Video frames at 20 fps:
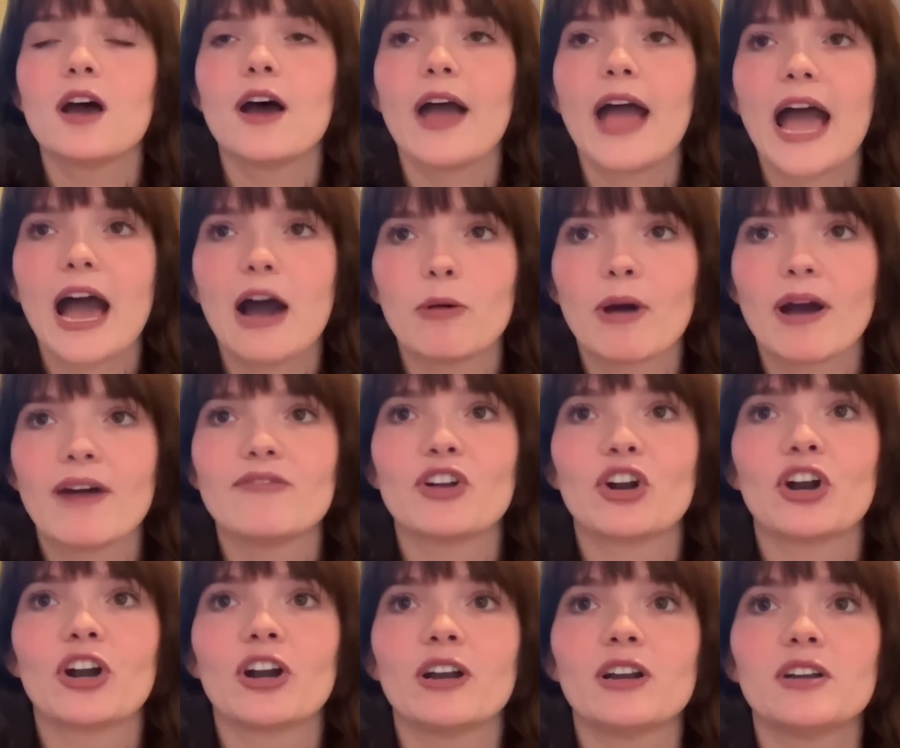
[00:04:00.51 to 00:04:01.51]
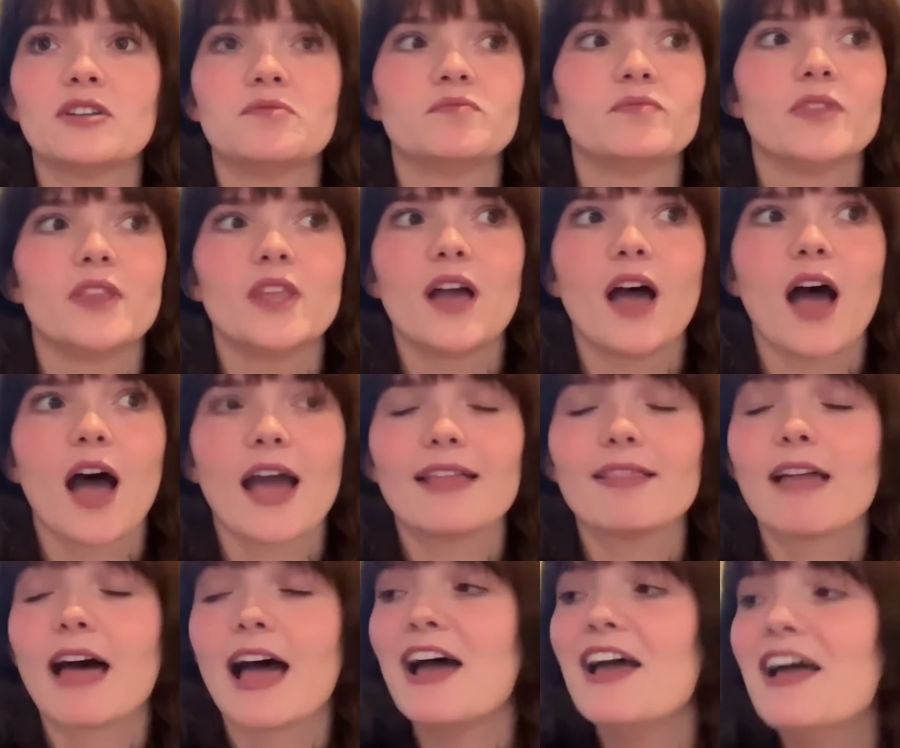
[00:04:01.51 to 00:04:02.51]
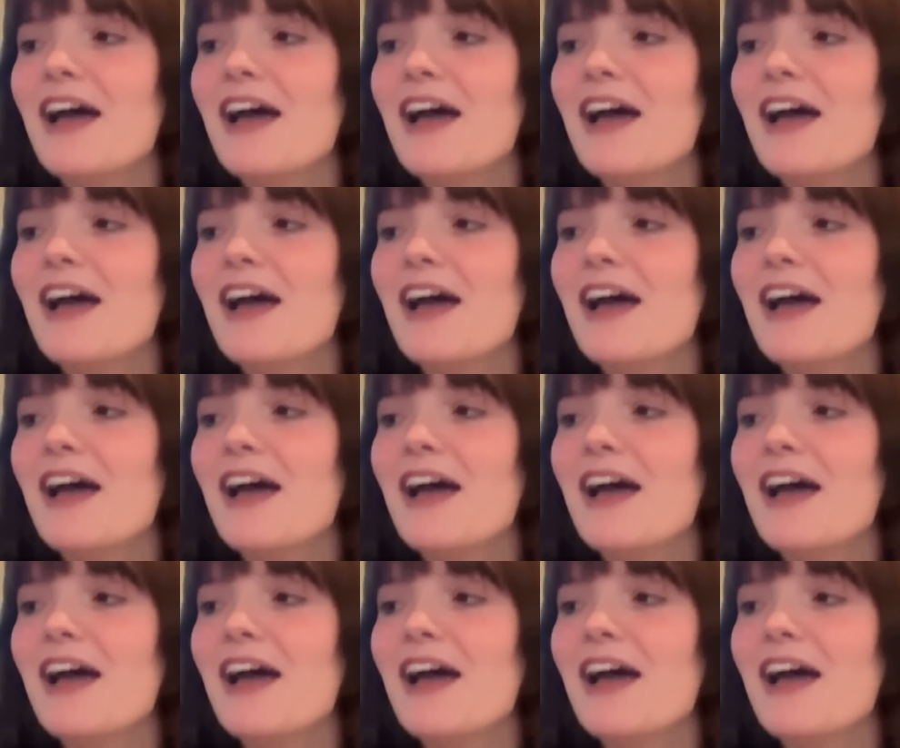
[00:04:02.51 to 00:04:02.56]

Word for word: However, I, la-